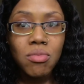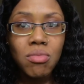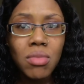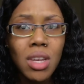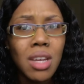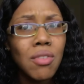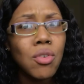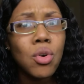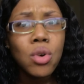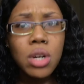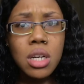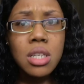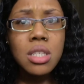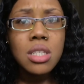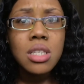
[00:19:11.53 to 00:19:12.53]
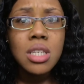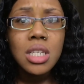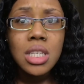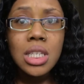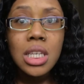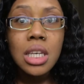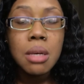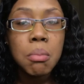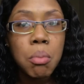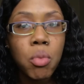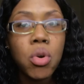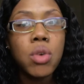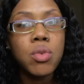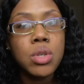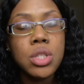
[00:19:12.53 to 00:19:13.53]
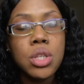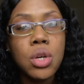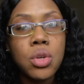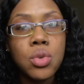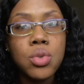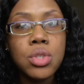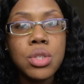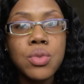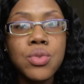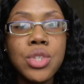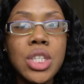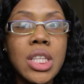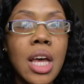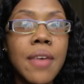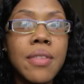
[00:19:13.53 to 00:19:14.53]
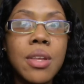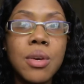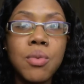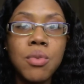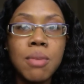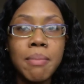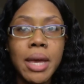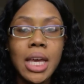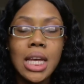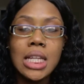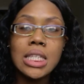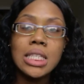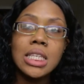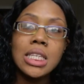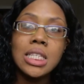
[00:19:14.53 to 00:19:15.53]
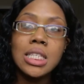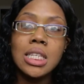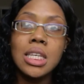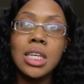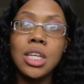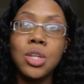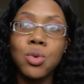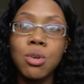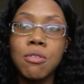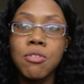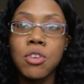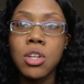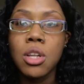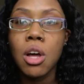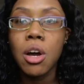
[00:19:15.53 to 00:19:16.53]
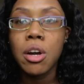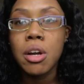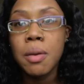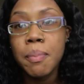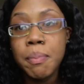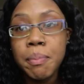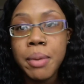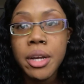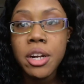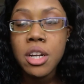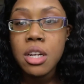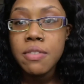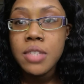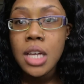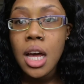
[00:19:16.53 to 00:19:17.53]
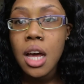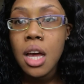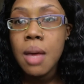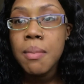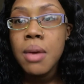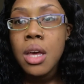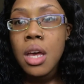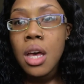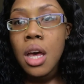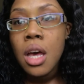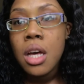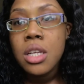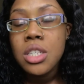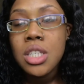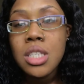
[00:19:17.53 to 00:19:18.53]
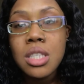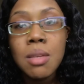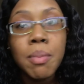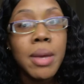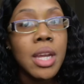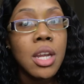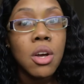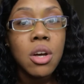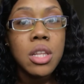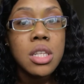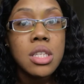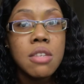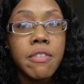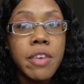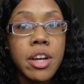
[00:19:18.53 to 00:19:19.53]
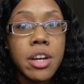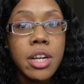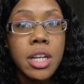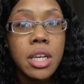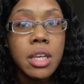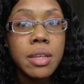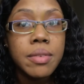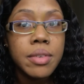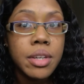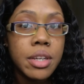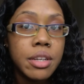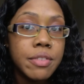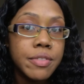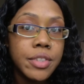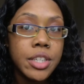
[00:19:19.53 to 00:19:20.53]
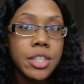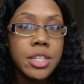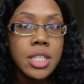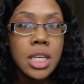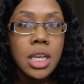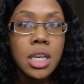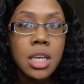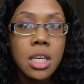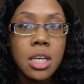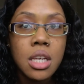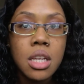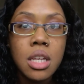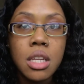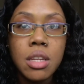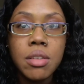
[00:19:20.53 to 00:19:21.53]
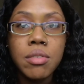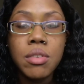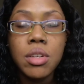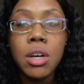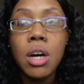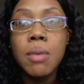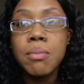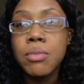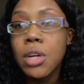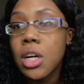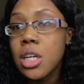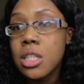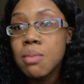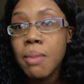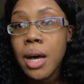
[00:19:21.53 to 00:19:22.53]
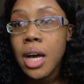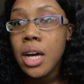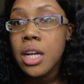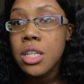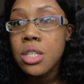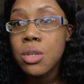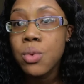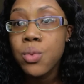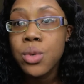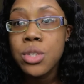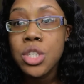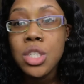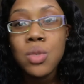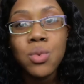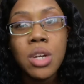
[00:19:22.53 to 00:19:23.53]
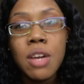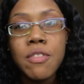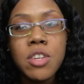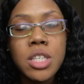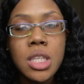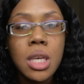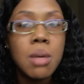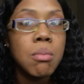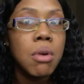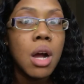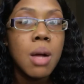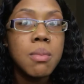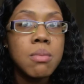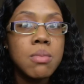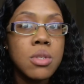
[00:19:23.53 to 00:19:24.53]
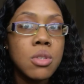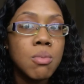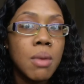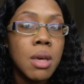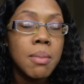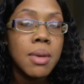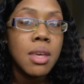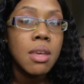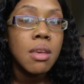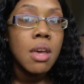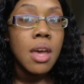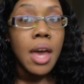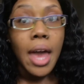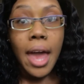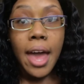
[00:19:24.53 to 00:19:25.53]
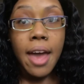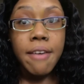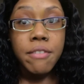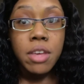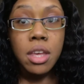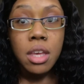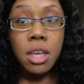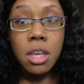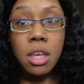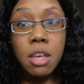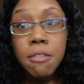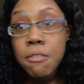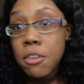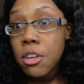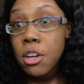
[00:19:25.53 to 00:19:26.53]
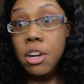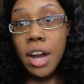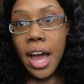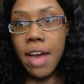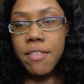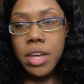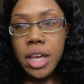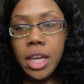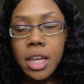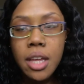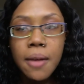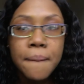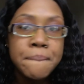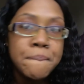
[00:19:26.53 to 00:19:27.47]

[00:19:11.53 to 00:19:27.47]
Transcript: And of course, to see more results, you just have to remain consistent and do it for a longer period of time, just depending on the severity of your skin and dark spots or just whatever skin problems you may be having, if you're having any.